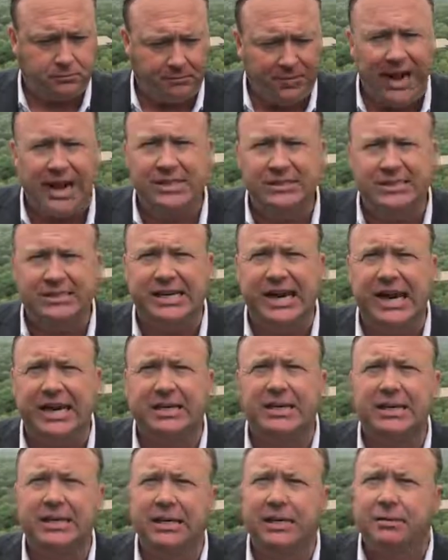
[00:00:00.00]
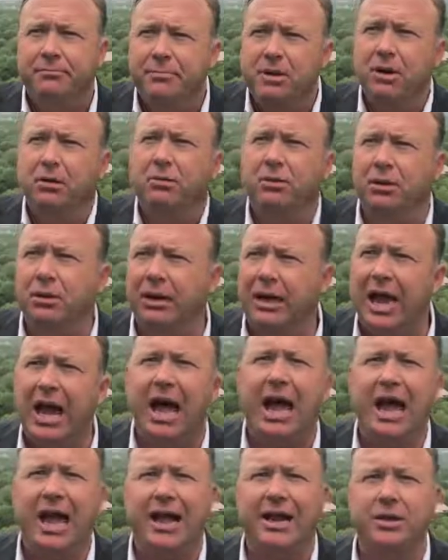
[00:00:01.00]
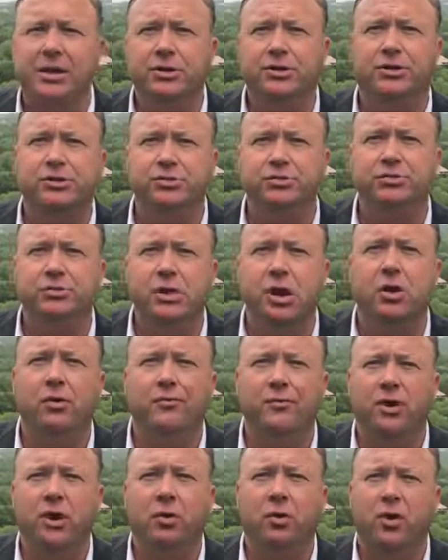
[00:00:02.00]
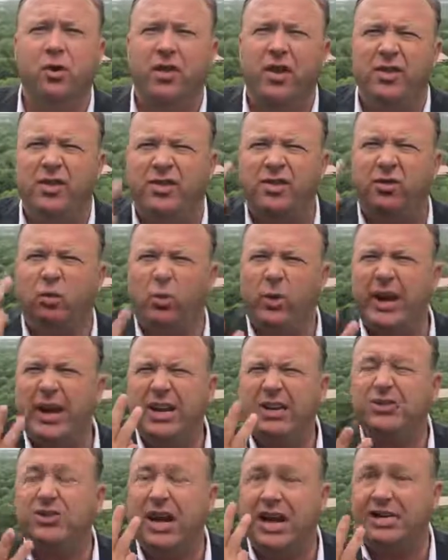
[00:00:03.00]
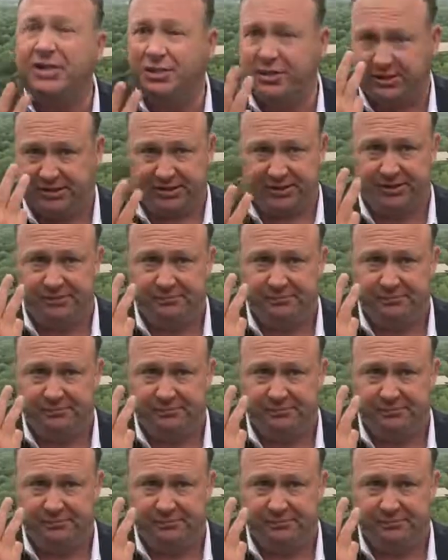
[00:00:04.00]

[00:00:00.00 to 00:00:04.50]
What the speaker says: and said Mueller lied to no fewer than 3 judges.